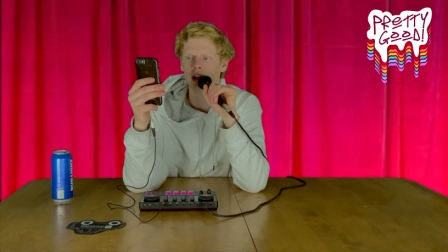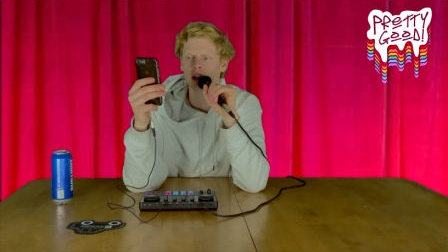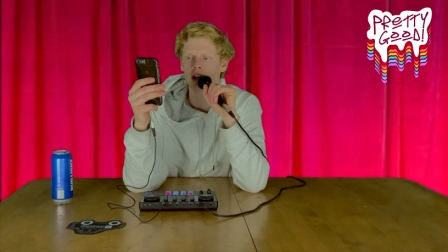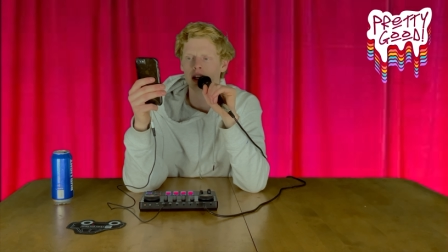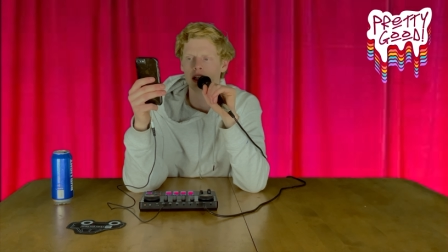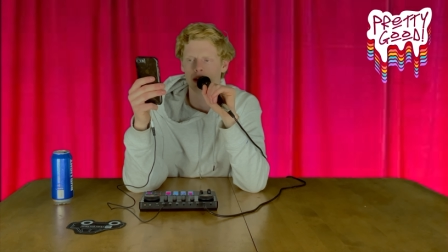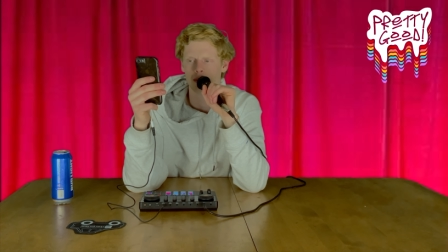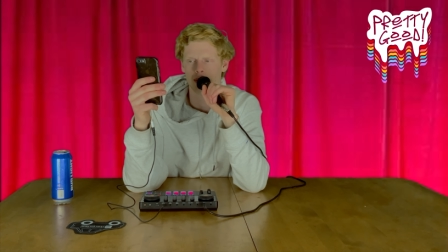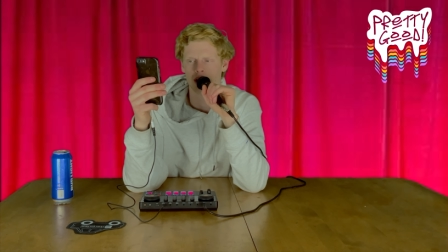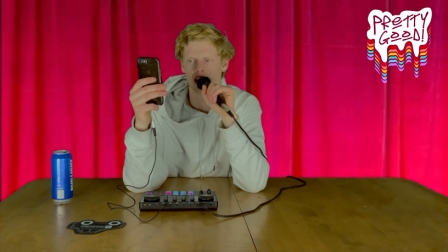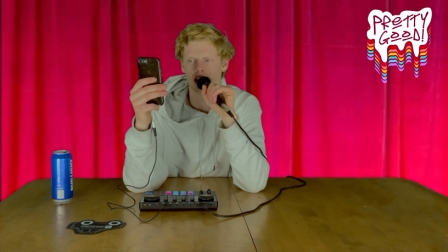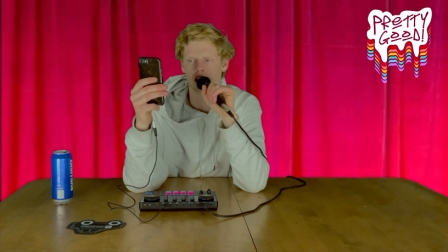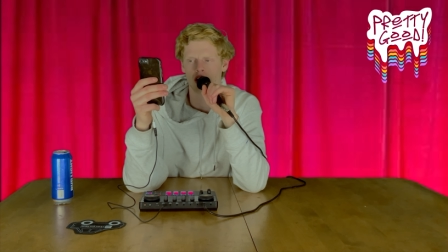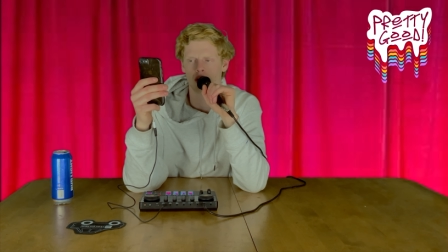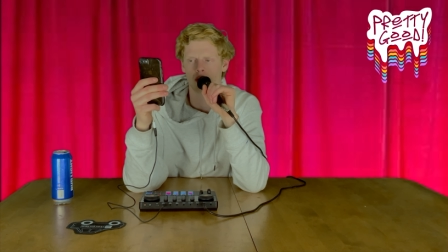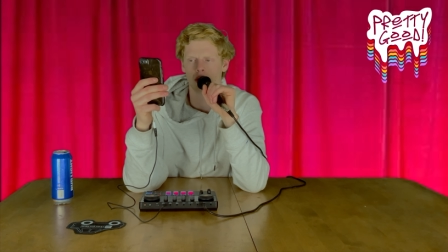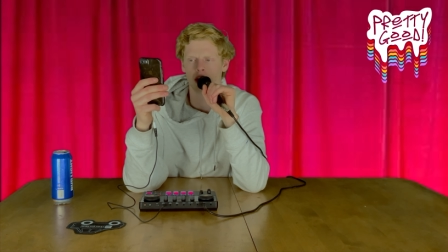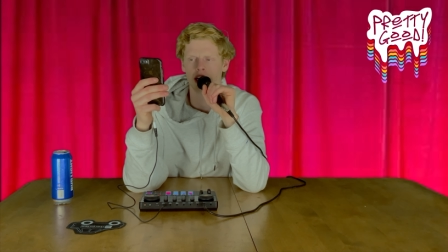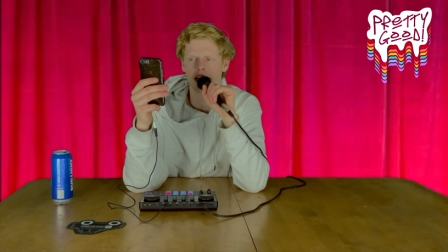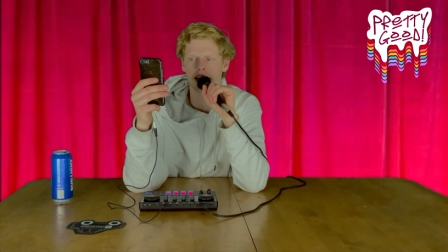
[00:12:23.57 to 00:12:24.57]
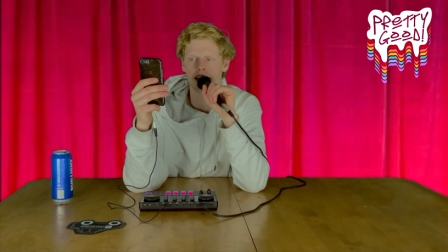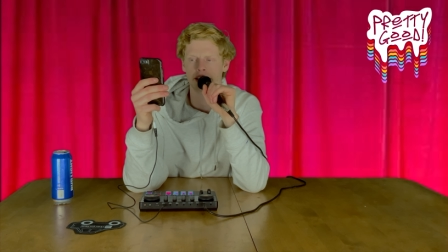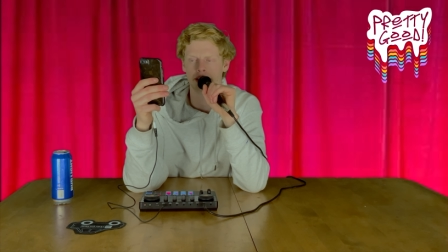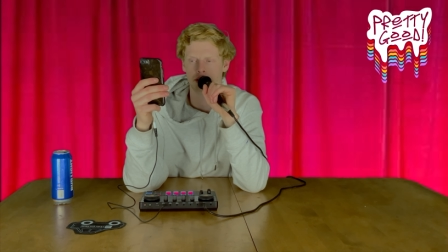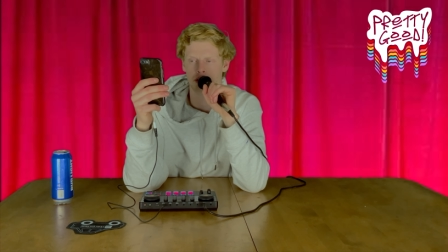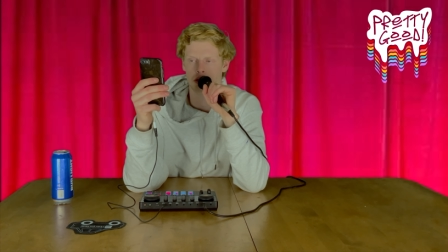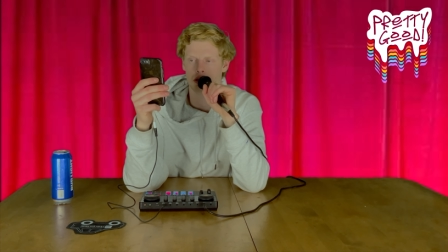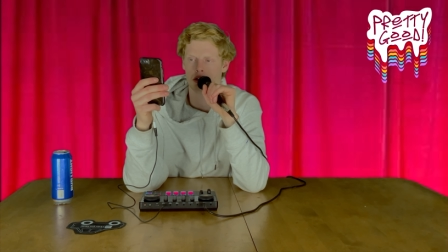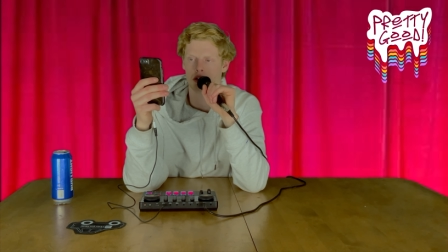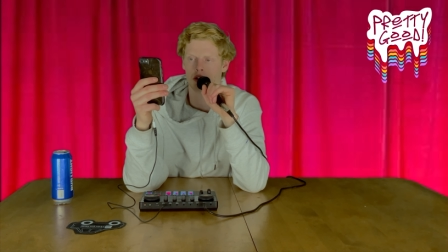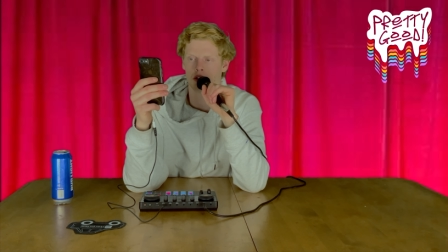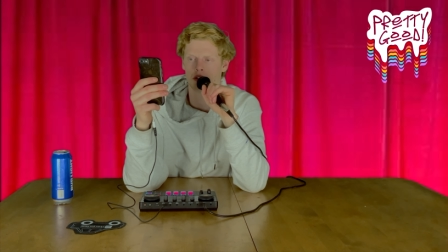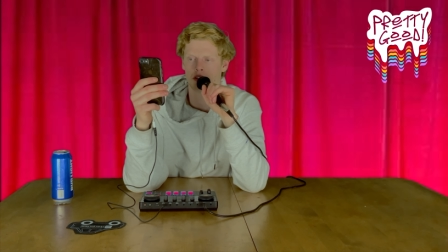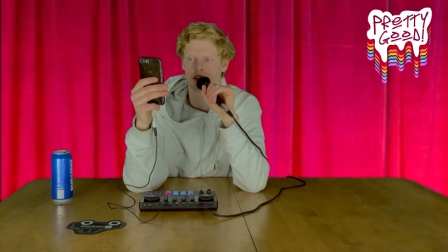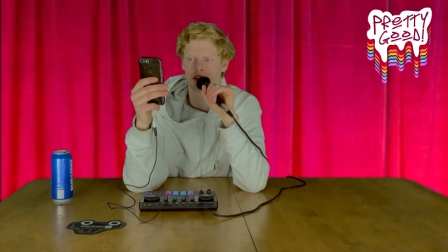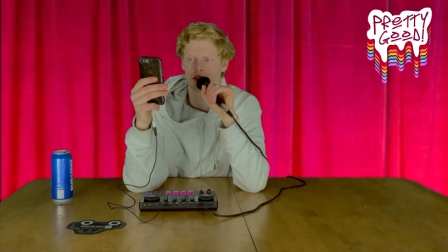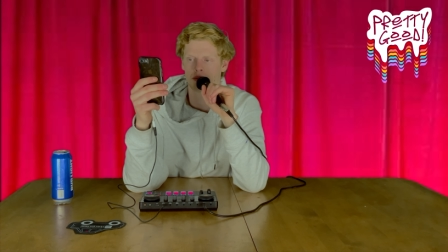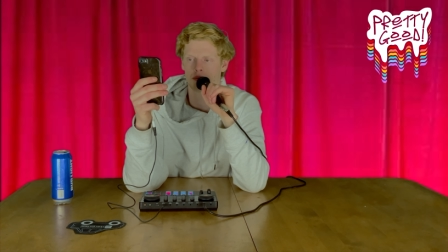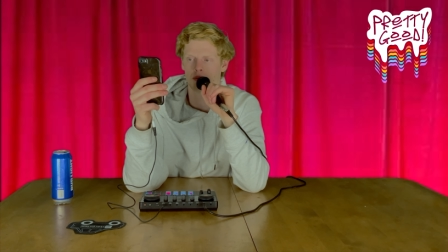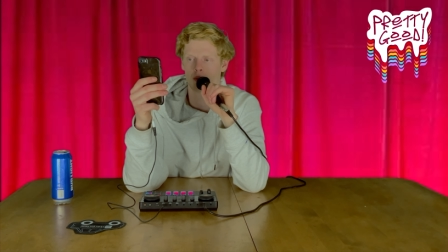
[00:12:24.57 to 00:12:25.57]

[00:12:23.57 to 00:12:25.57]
Am I going to read it? Yes.